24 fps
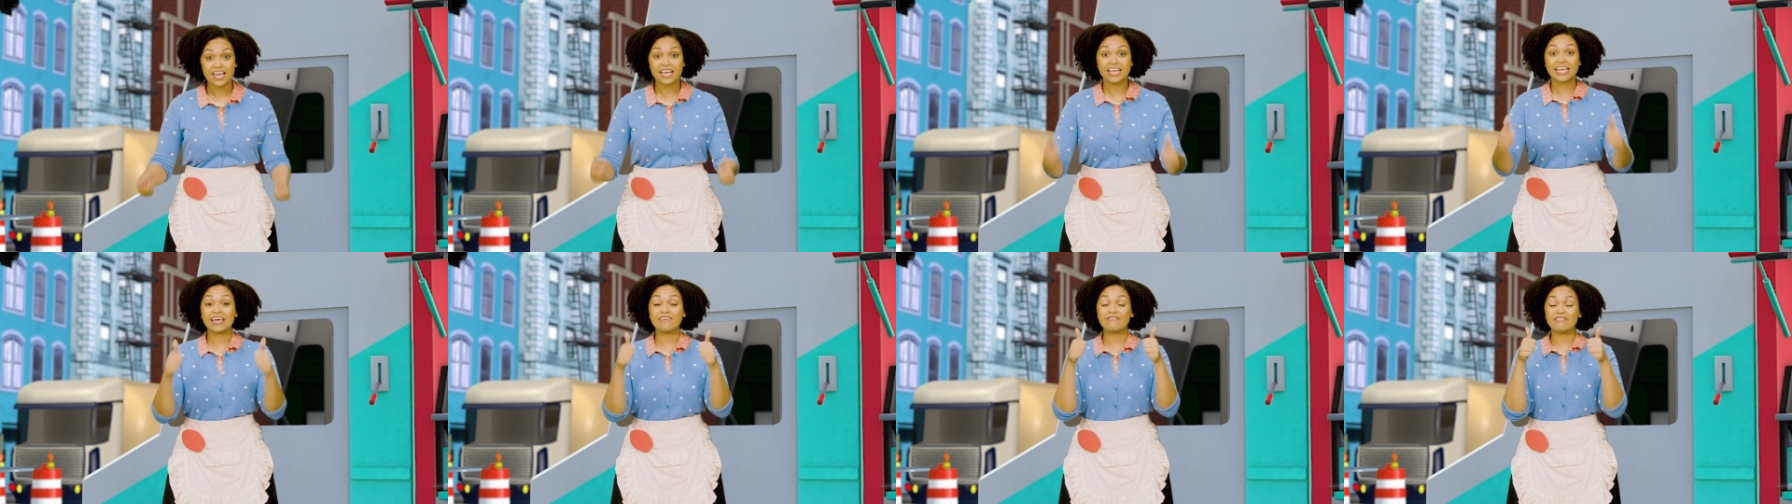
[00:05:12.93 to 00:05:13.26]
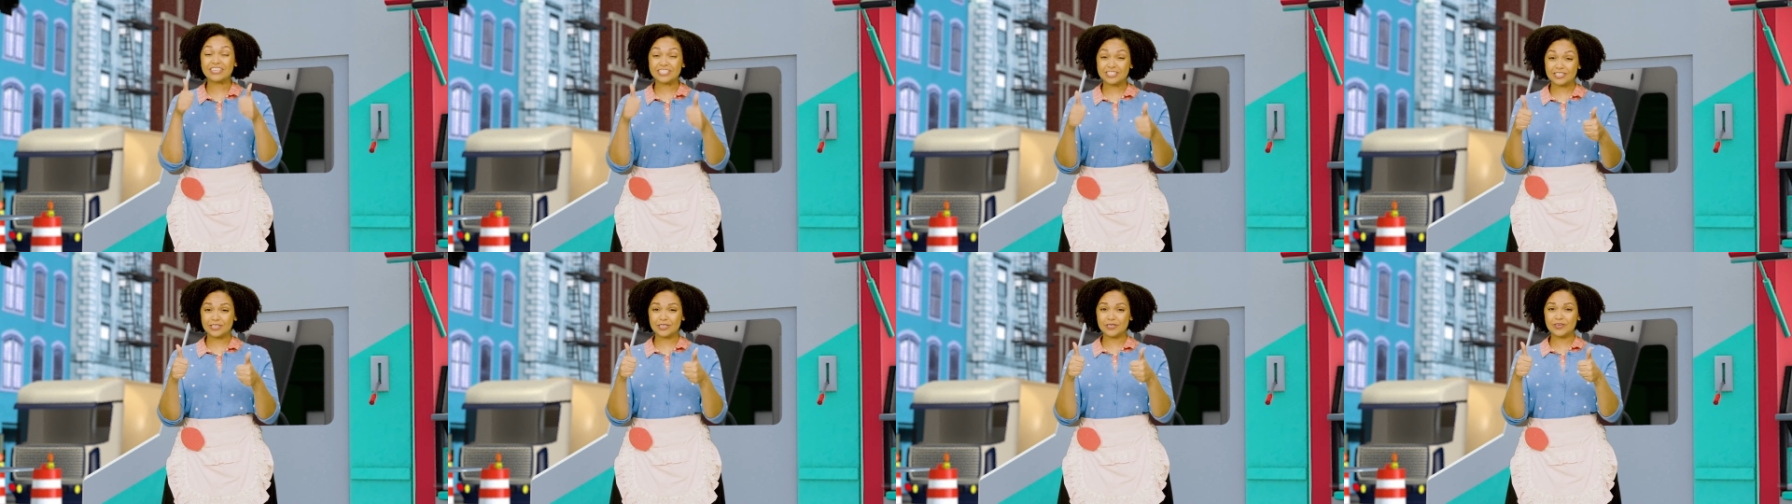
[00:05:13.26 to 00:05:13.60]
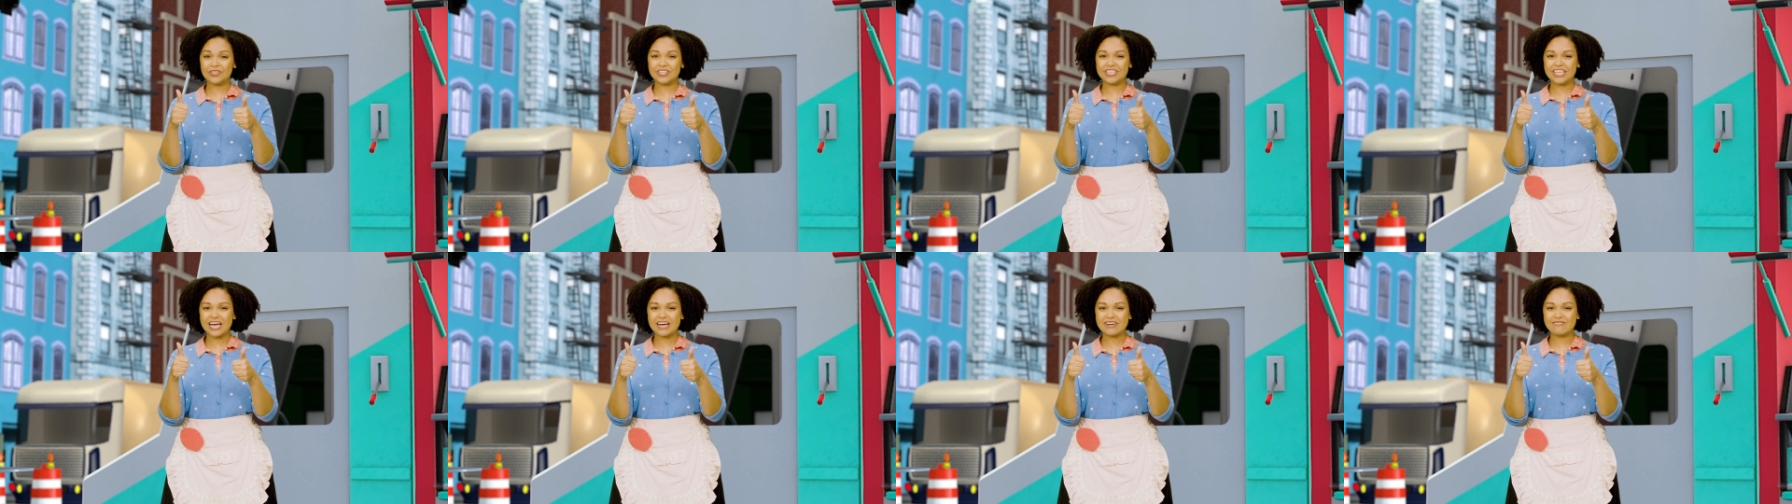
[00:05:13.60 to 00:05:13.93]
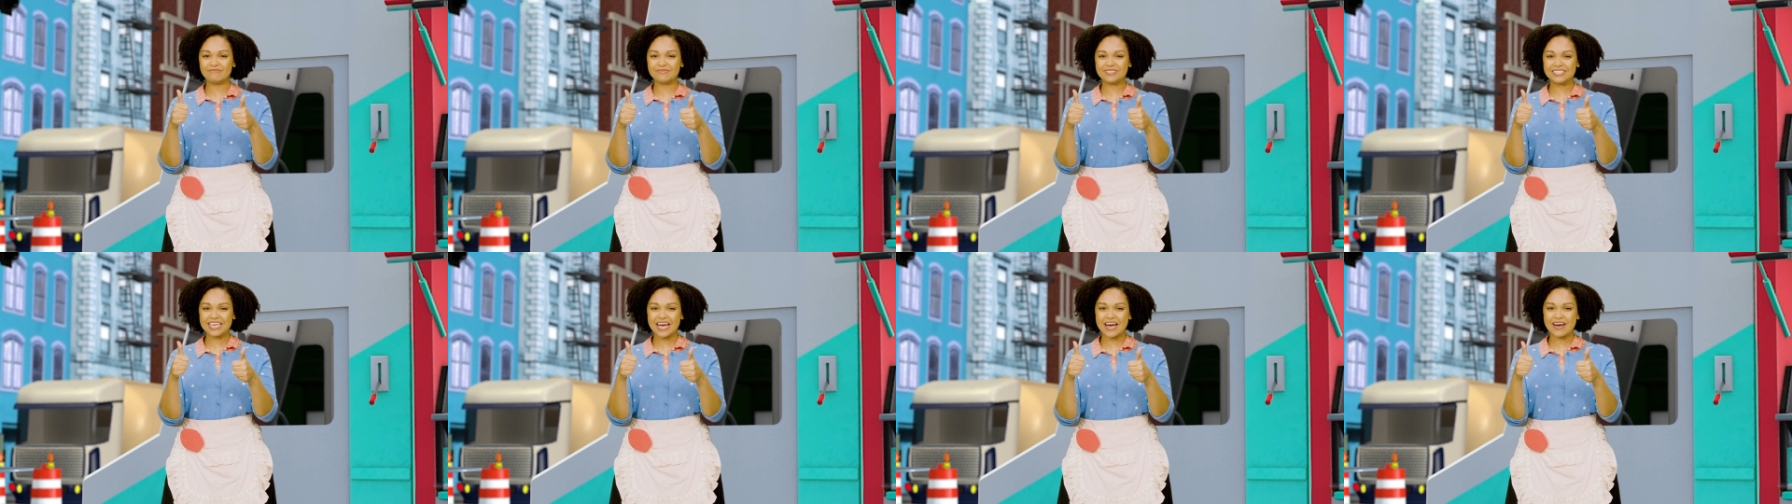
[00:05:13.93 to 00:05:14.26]
give it two
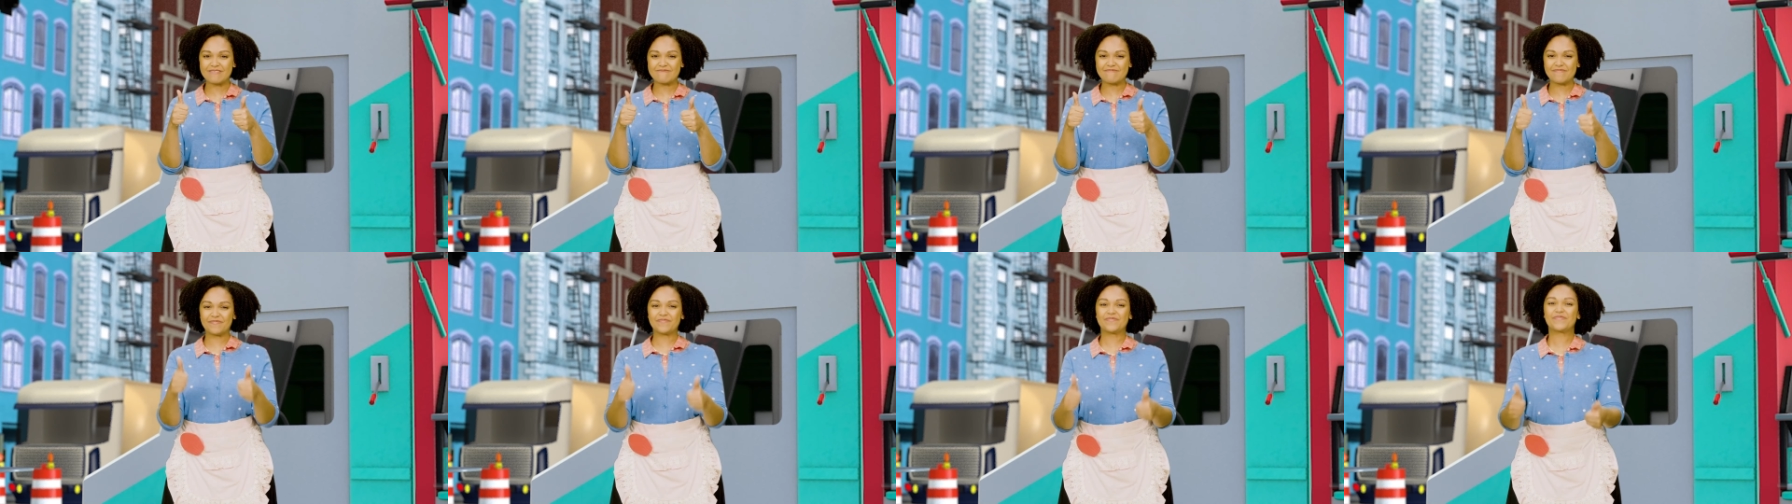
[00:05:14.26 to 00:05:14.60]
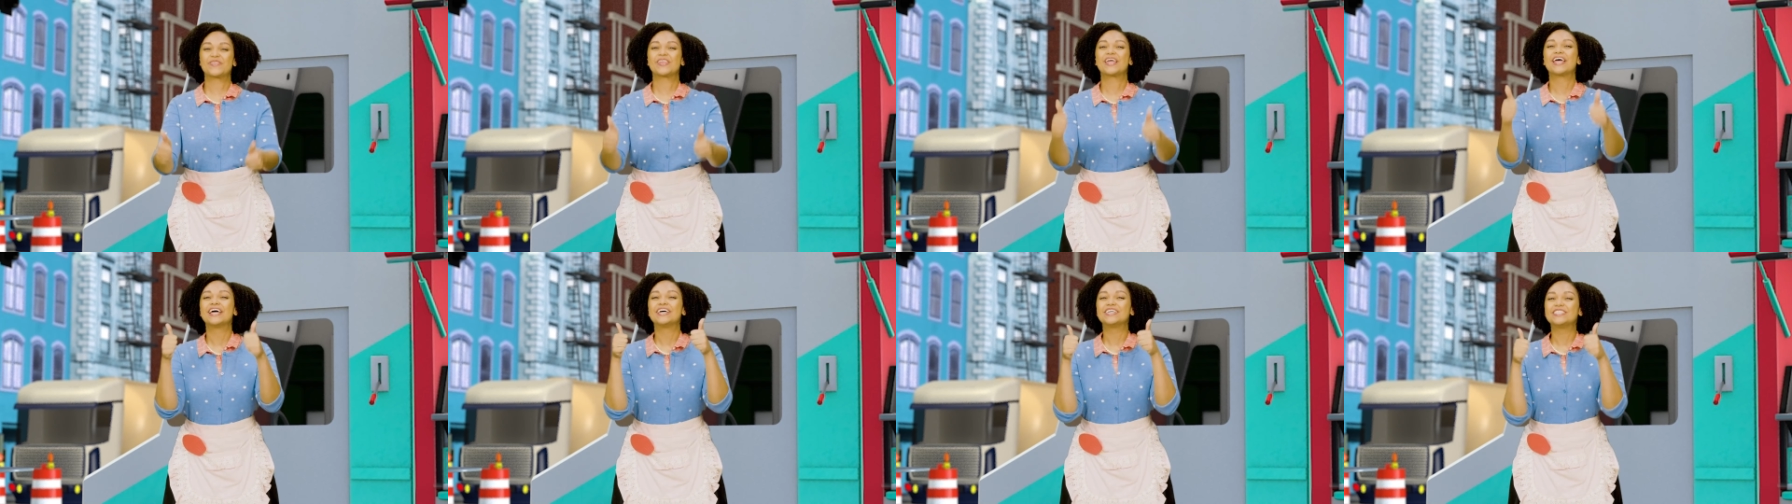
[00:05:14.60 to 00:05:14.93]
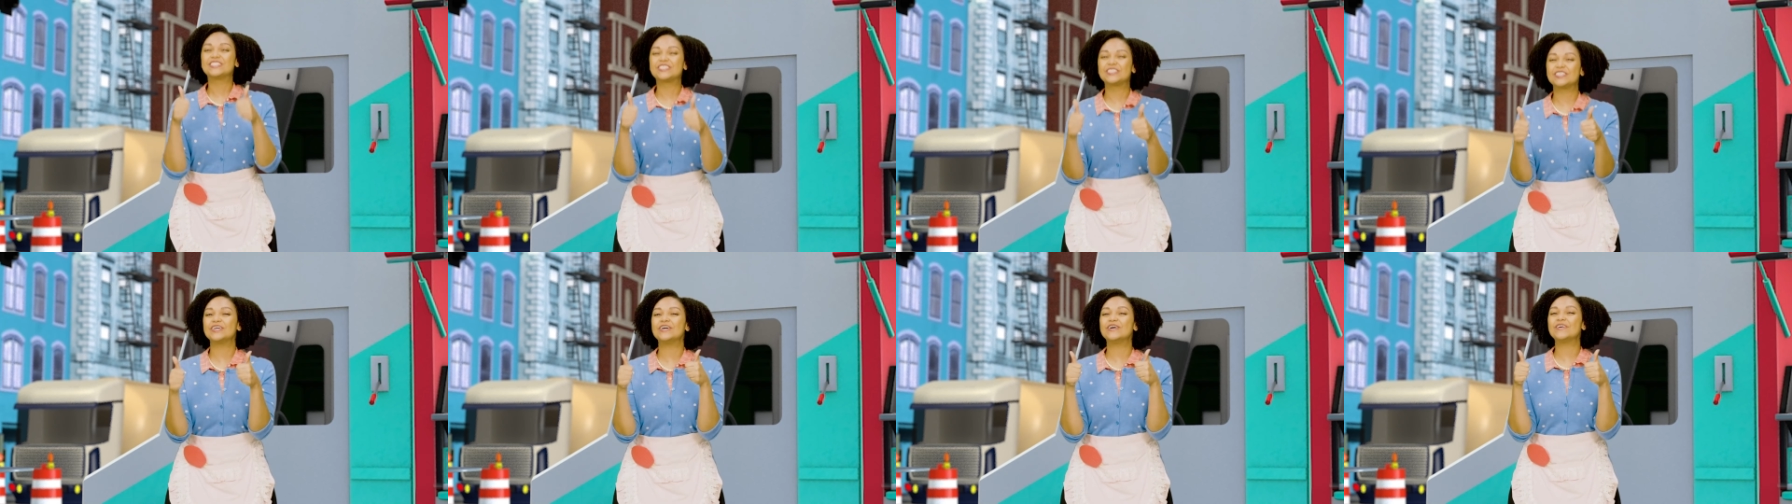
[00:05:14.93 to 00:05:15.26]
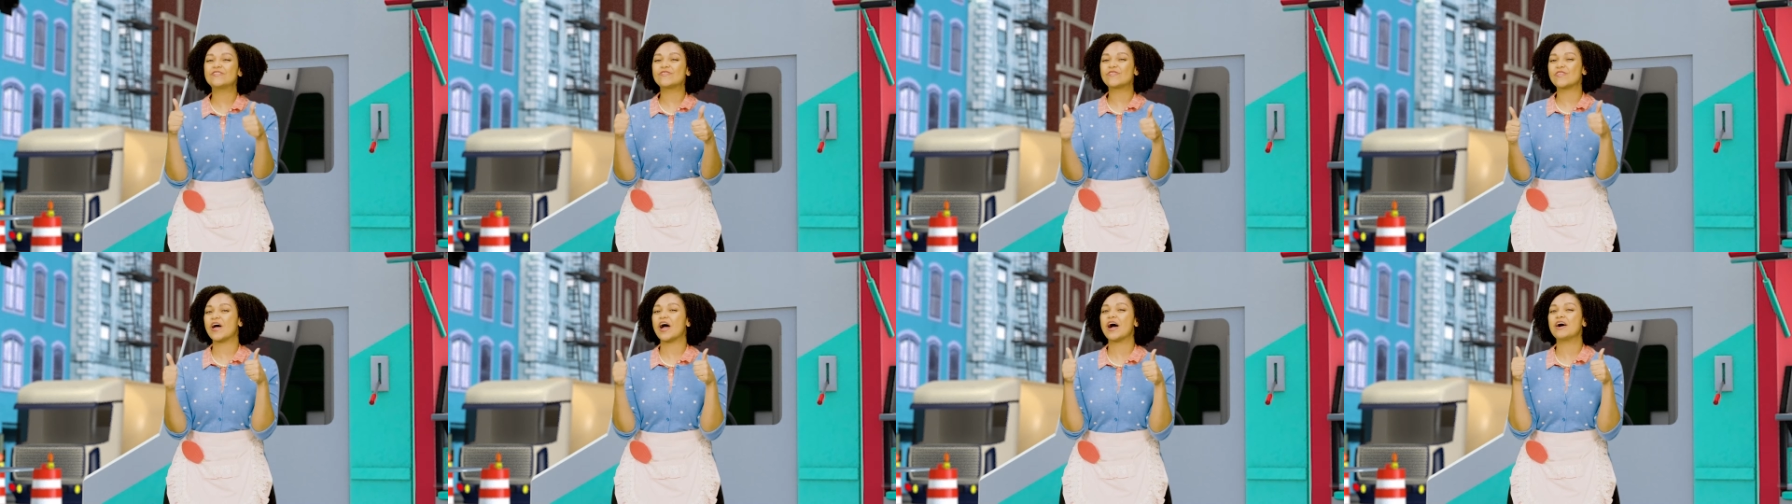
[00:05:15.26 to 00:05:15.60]
thumbs up. Two
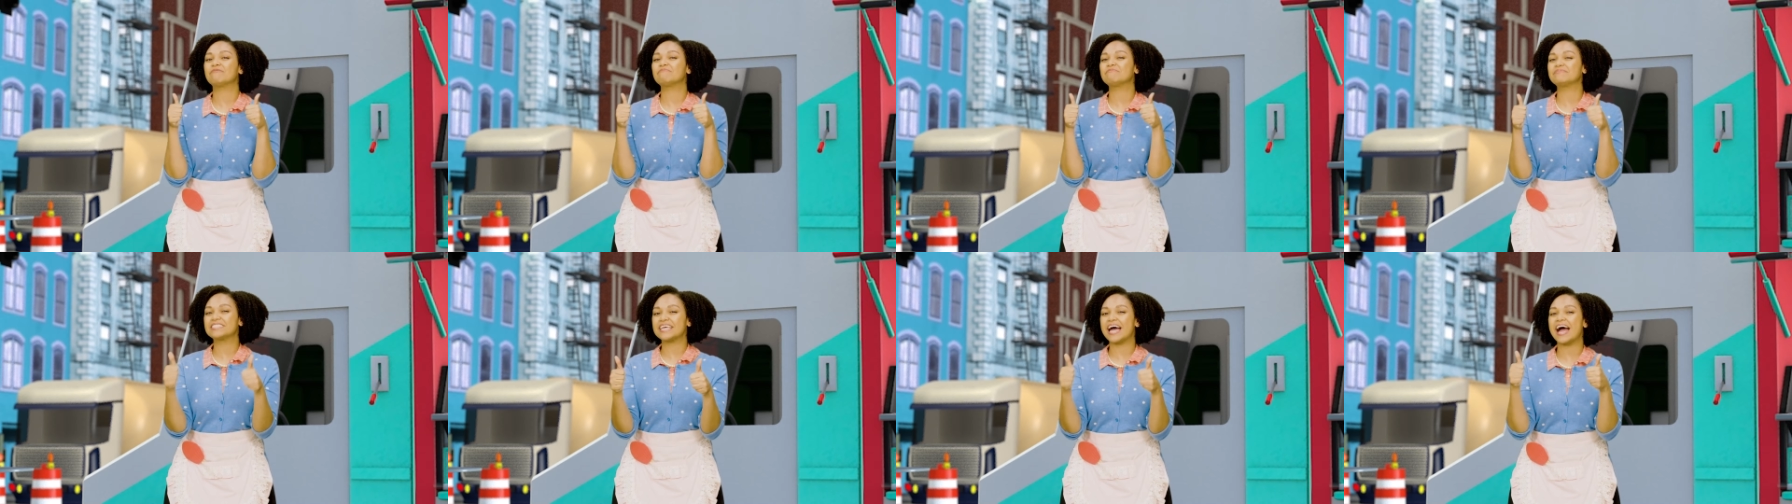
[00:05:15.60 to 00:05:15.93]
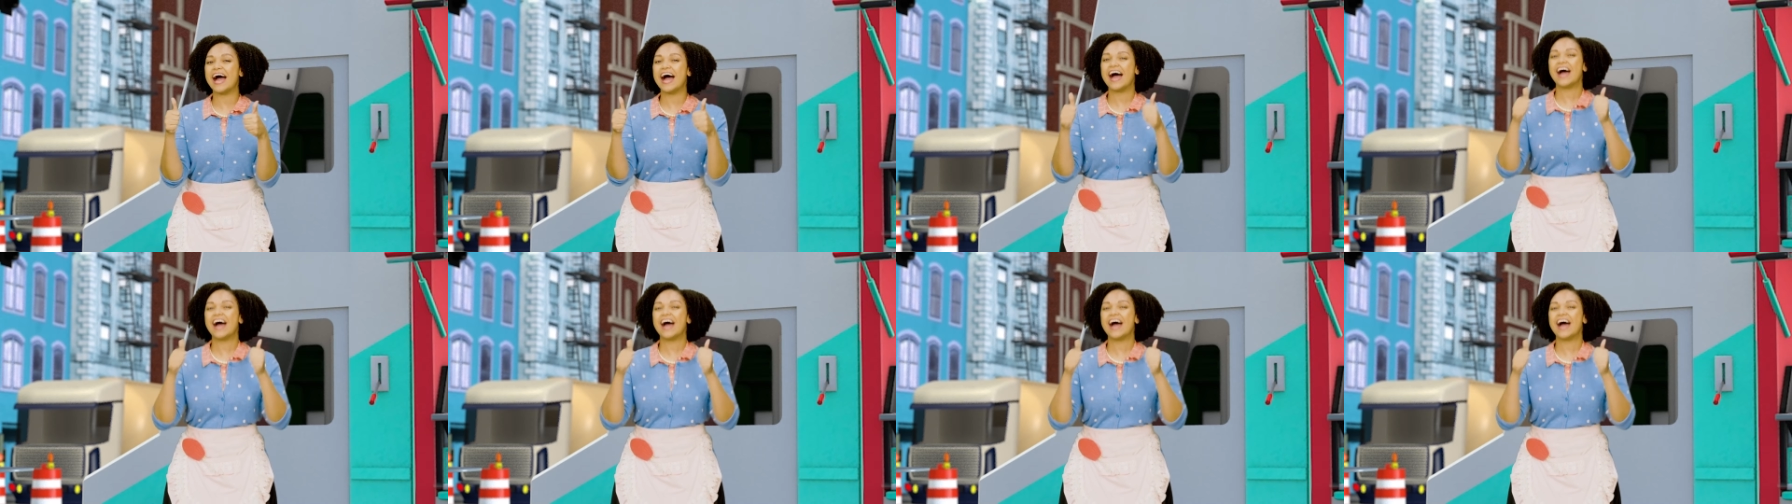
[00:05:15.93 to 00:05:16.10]
thumbs